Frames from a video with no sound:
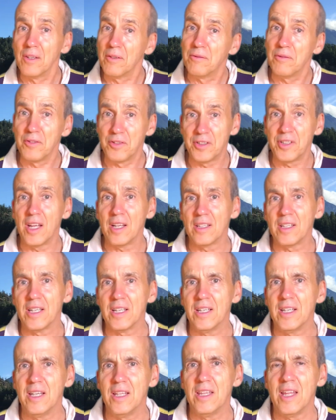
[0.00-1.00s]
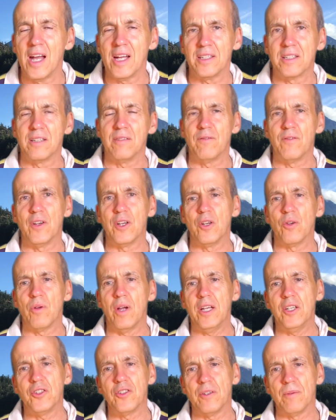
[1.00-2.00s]
sailing in that
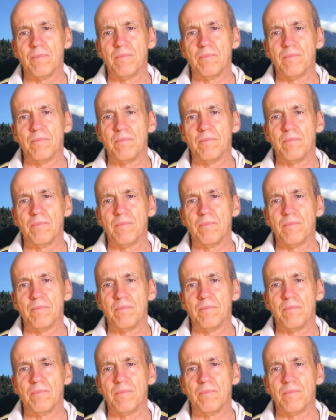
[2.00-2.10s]
configuration.